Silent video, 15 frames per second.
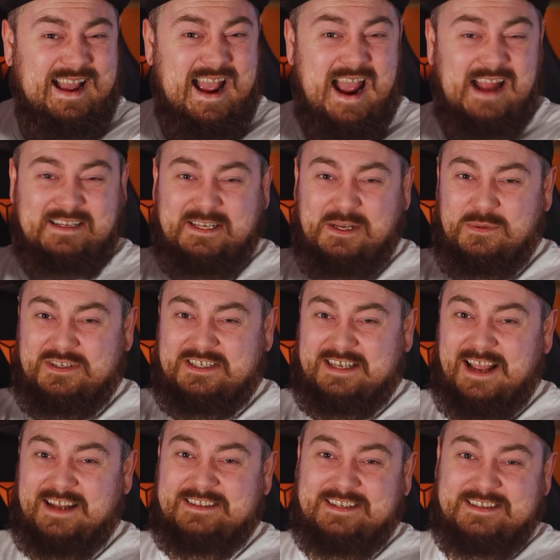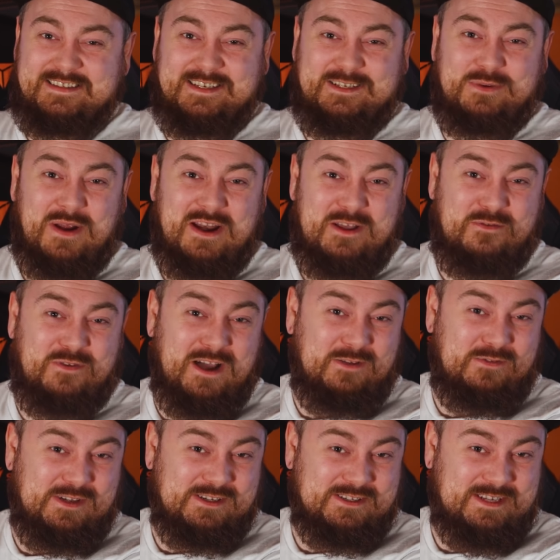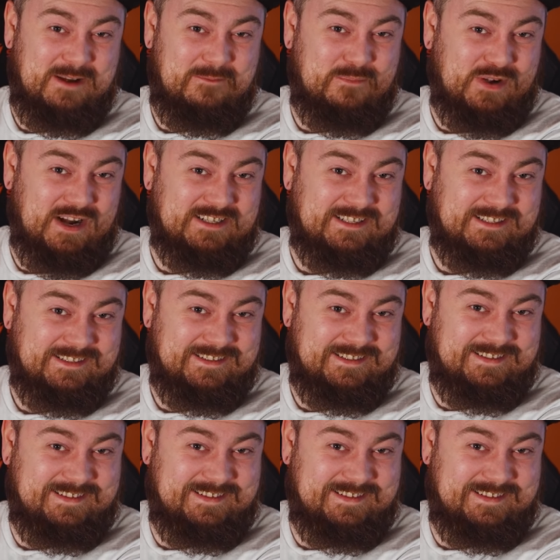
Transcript: and he was sentenced to twenty-five years in prison.